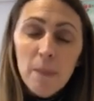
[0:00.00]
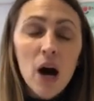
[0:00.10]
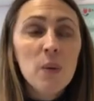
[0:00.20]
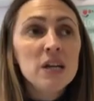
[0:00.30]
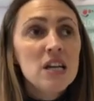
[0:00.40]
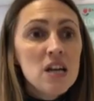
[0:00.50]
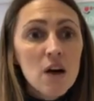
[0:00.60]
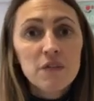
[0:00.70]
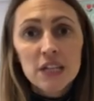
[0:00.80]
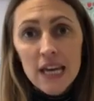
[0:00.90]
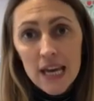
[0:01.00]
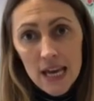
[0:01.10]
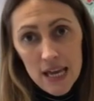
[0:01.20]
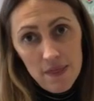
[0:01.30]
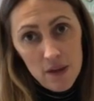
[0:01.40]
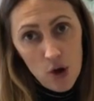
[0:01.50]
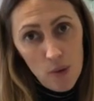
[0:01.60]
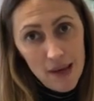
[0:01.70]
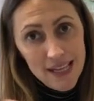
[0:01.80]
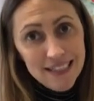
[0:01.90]
But I would love to hear in the
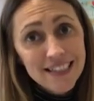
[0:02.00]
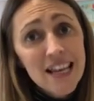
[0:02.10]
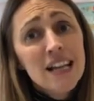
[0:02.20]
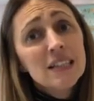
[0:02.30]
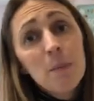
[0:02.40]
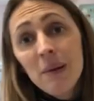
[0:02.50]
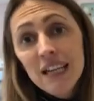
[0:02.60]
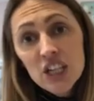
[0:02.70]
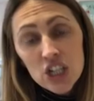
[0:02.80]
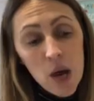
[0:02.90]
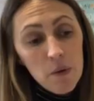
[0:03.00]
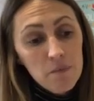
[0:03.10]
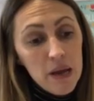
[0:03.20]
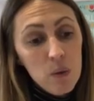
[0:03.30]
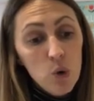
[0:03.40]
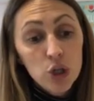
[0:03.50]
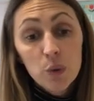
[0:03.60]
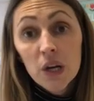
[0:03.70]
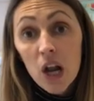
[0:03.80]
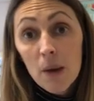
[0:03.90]
comments, so please share with me what you
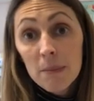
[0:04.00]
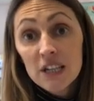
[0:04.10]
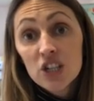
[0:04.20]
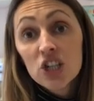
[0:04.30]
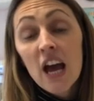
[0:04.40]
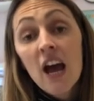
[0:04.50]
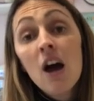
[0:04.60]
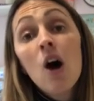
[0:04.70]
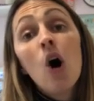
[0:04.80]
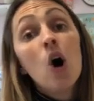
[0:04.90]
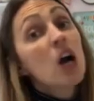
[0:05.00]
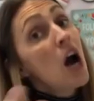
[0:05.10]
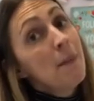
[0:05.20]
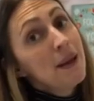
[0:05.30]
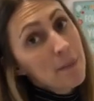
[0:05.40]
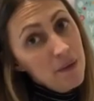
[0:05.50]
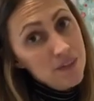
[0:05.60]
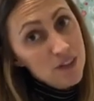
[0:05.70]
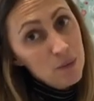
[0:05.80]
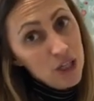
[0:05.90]
would like me to share on coming
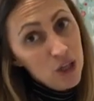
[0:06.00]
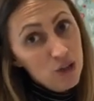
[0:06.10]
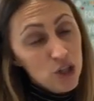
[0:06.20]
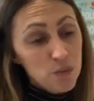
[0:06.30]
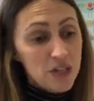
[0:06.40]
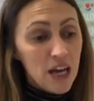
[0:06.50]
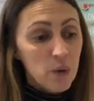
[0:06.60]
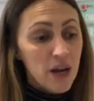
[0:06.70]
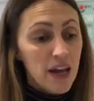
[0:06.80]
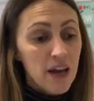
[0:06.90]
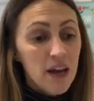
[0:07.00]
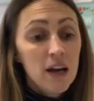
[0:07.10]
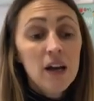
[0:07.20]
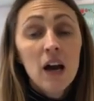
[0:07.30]
months on my YouTube channel here.